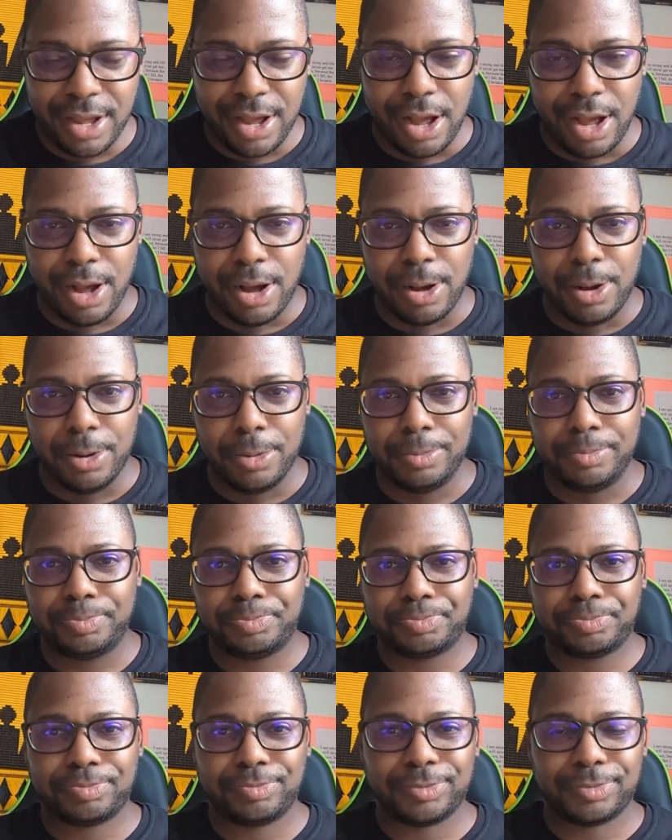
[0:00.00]

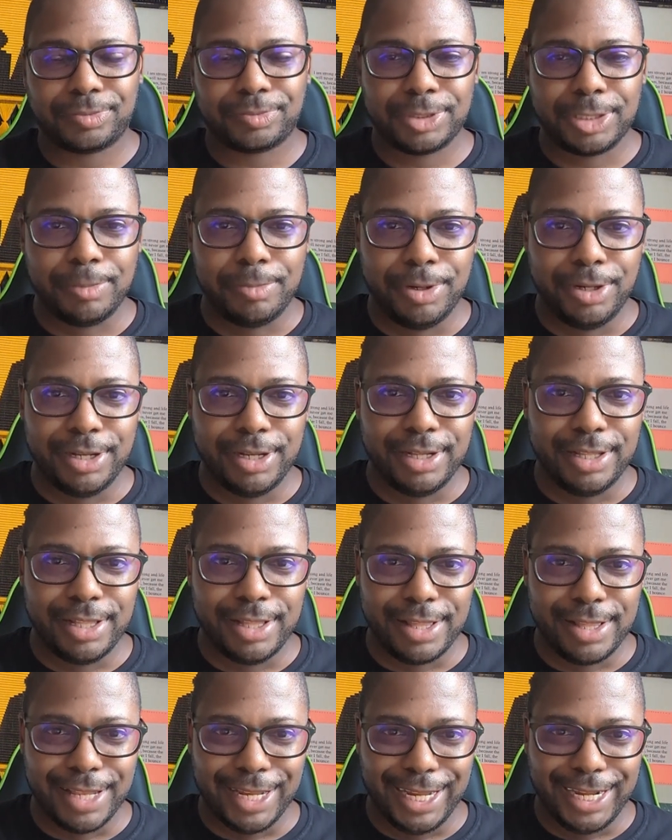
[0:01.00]
But
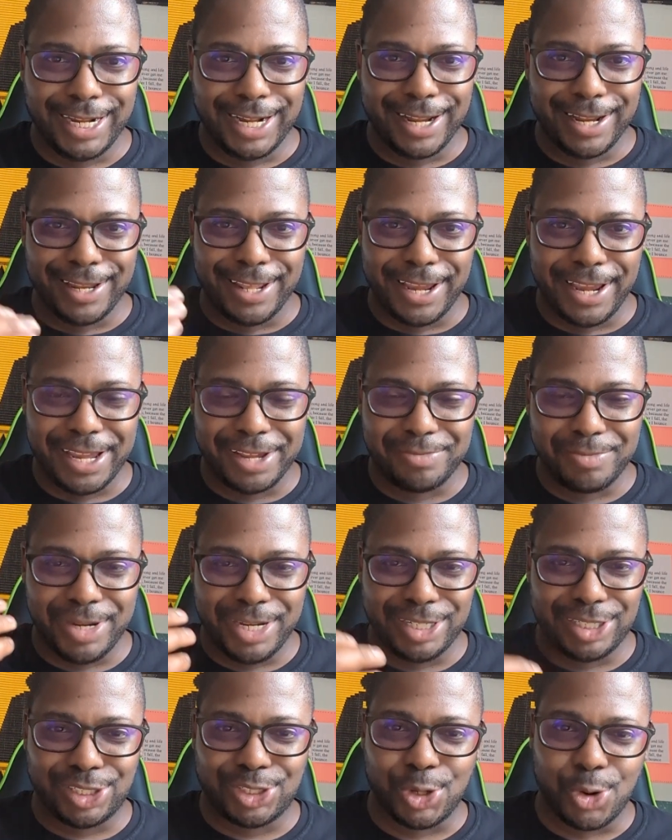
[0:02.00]
like they have
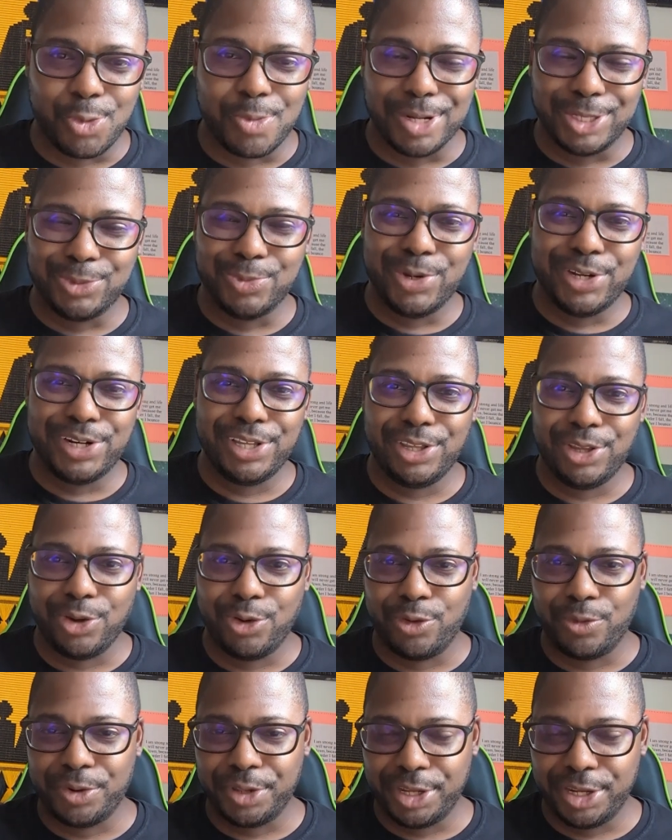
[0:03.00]
made so much money
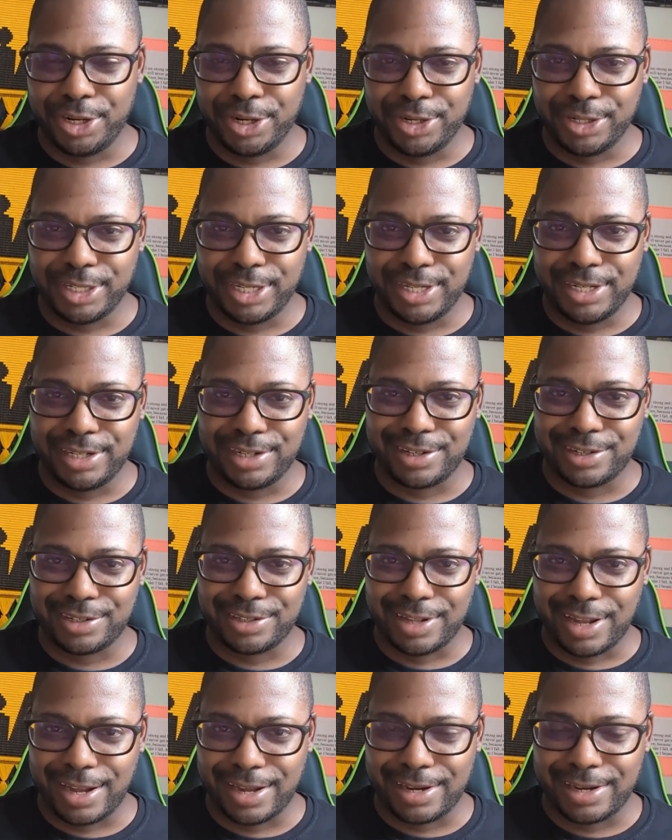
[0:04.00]
over the years, and there's
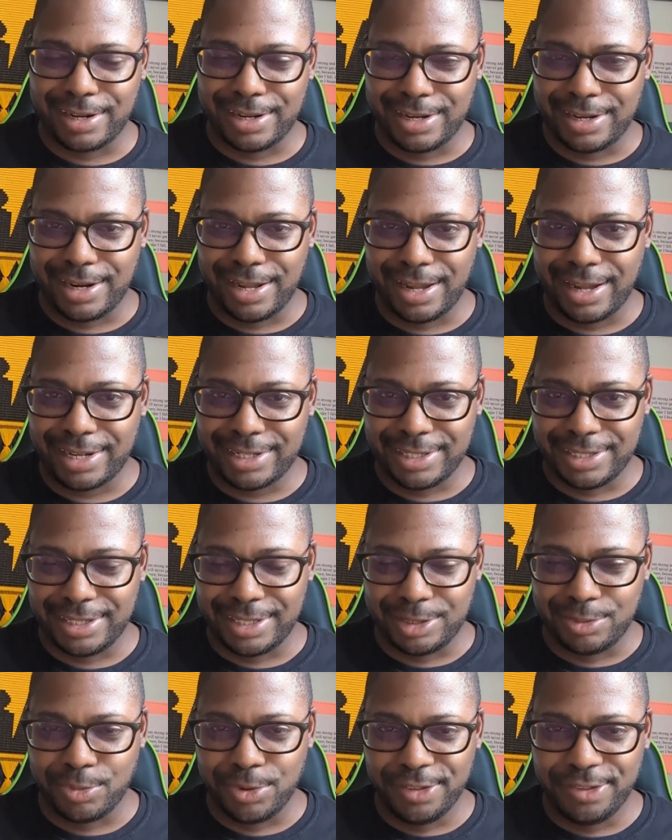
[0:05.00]
not an
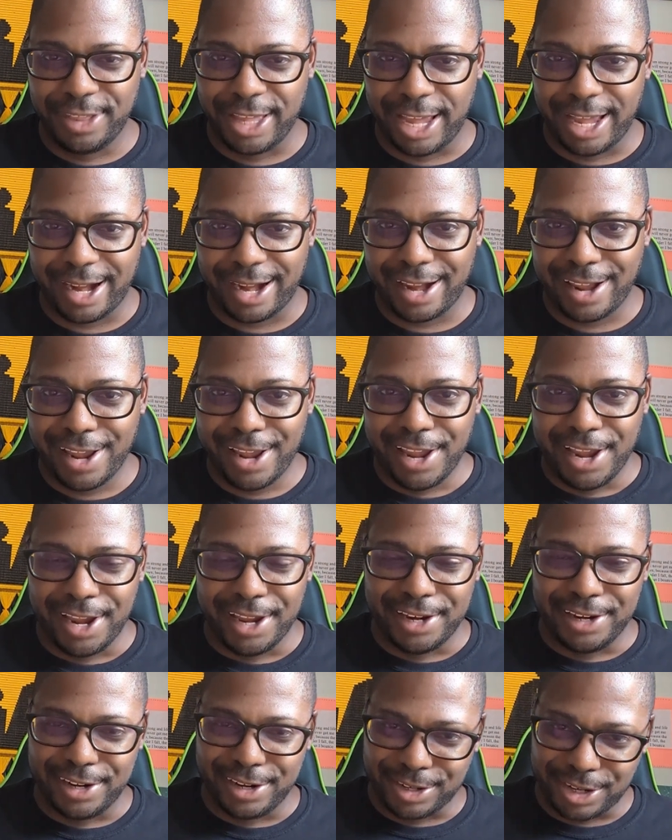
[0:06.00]
accident with that.
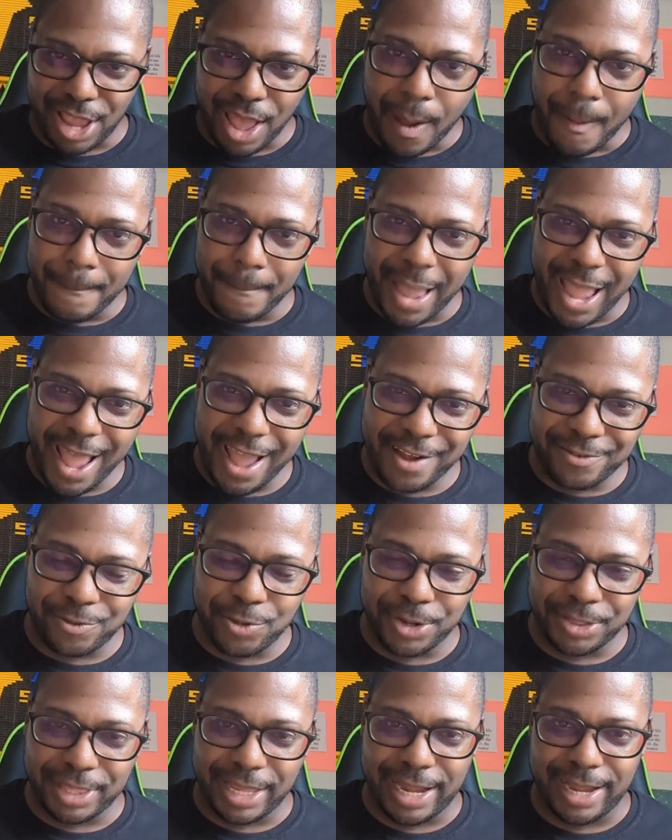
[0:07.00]
And there's math
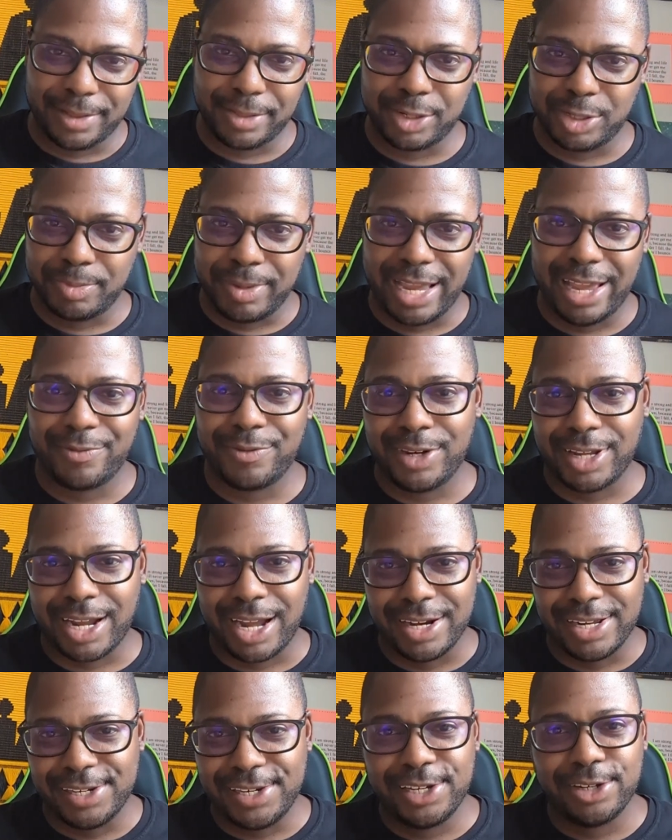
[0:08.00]
with that. There's math in the
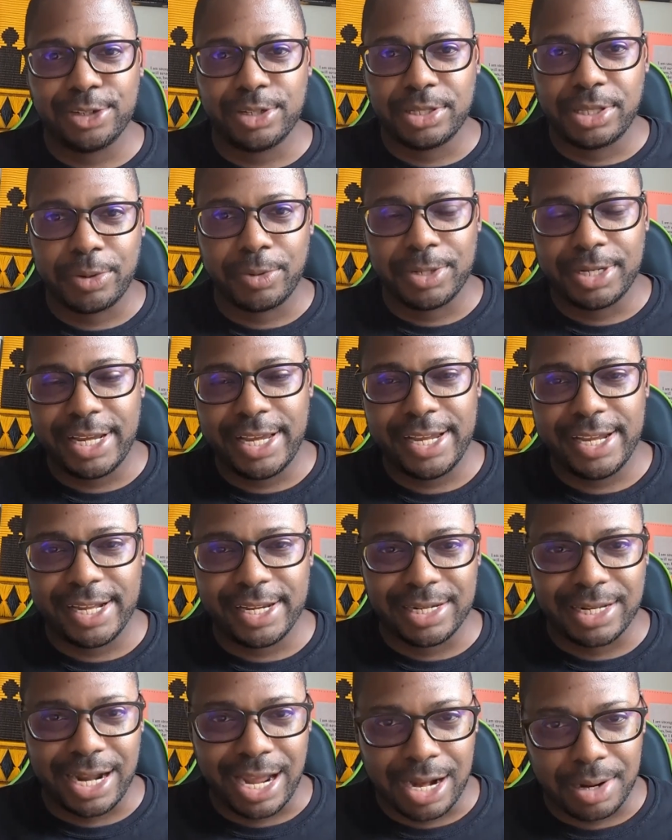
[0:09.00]
kind of deals that they were taking,
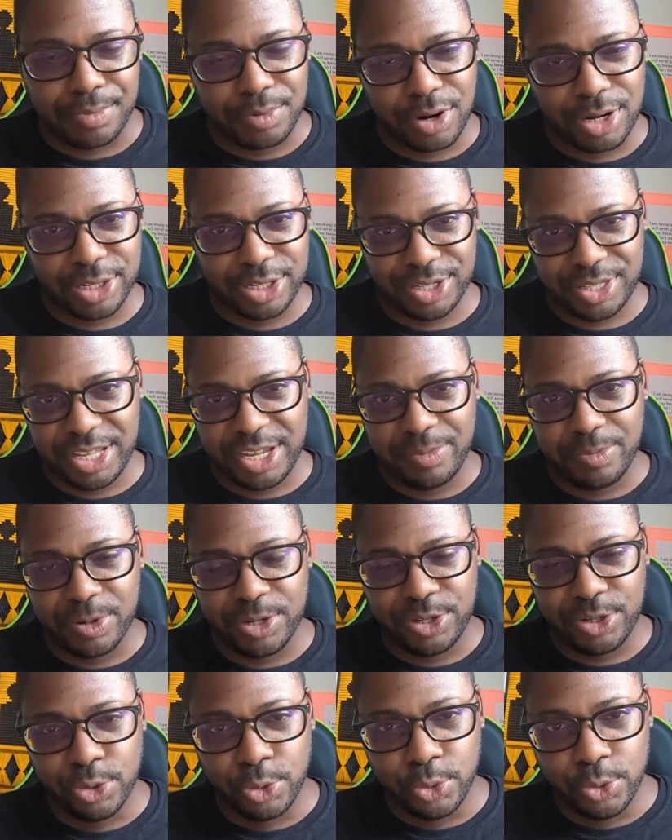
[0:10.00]
the kind of projects they
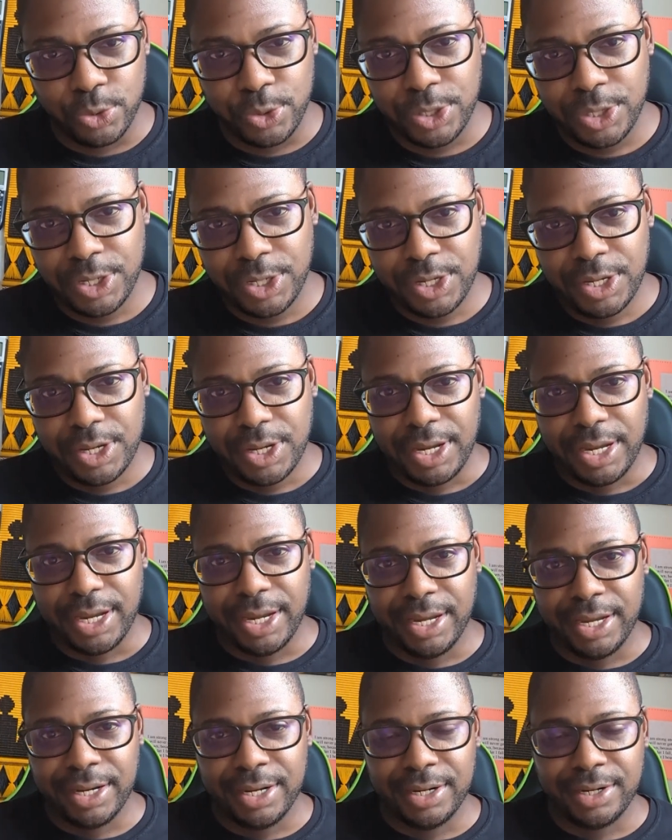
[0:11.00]
pursued,
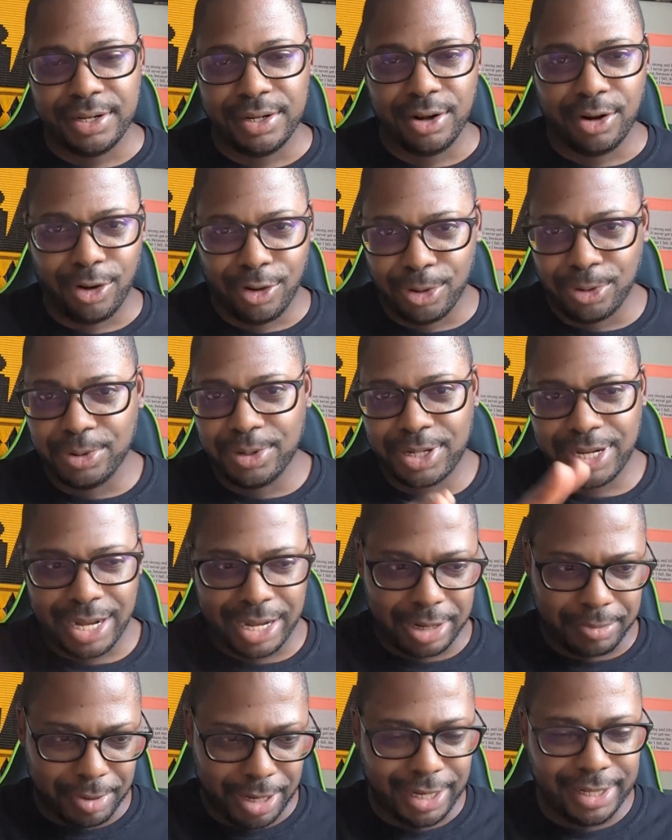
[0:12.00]
and all the kind
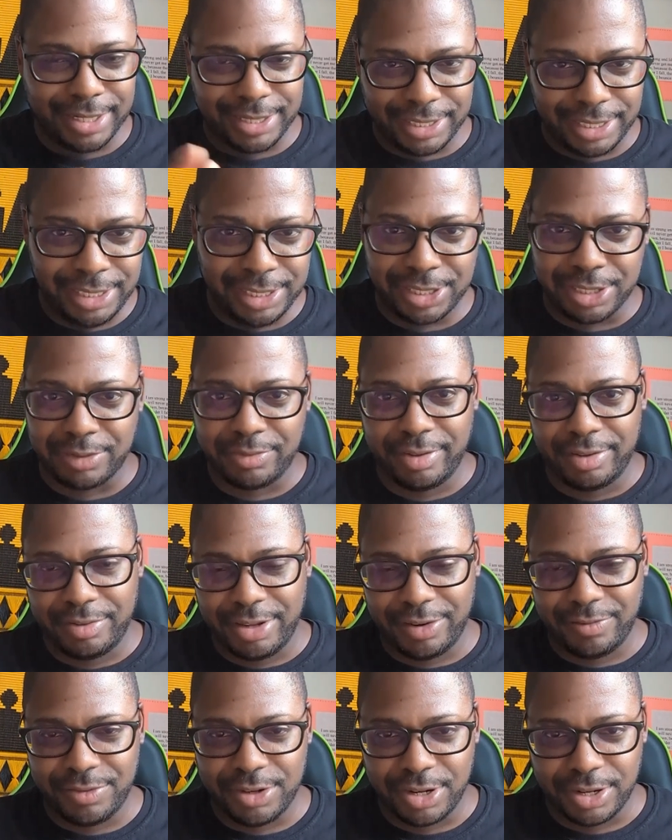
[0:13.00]
of behind the scenes stuff that
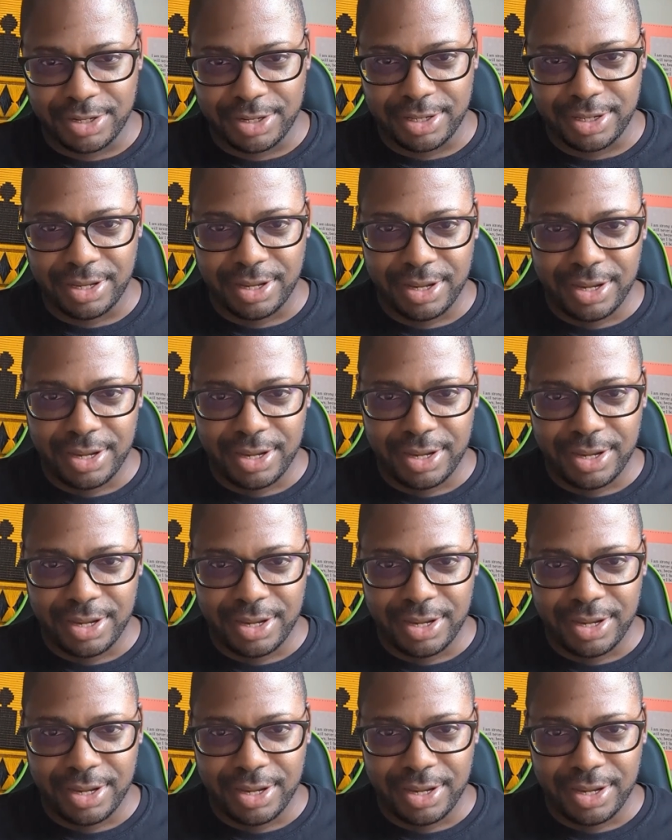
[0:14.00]
they've done.